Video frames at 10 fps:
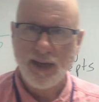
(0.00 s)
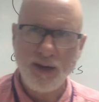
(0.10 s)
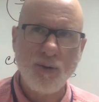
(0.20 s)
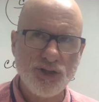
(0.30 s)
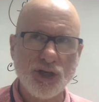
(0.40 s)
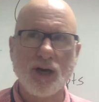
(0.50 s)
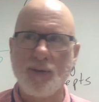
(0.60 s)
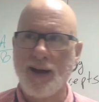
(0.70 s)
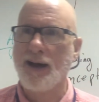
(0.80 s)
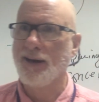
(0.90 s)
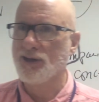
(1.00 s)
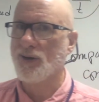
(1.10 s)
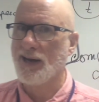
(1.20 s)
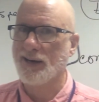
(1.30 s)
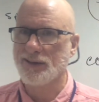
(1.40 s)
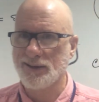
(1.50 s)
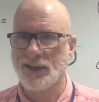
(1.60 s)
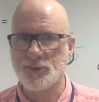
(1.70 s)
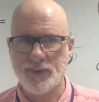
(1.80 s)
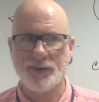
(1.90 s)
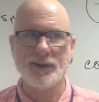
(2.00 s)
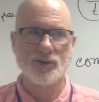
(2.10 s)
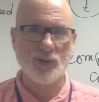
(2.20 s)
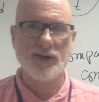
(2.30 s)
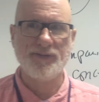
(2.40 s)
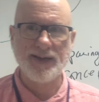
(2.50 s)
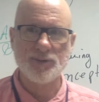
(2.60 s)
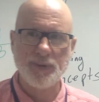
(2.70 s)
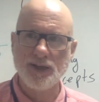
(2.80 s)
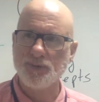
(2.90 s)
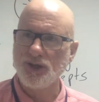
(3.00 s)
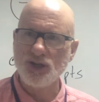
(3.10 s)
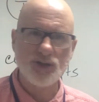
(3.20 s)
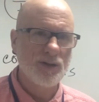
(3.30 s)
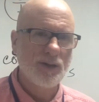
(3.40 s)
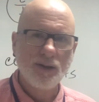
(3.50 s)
I don't want you to go out and try to experience really fast speeds, but just